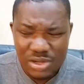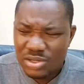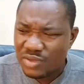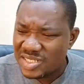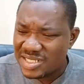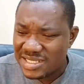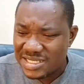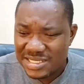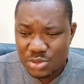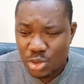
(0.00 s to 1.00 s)
All of these
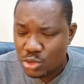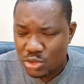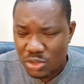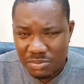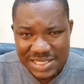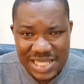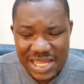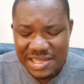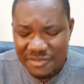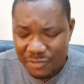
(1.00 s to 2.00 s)
things does not matter
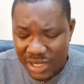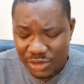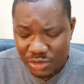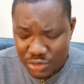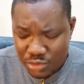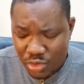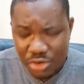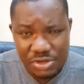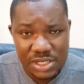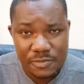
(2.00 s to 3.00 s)
if we are not scoring.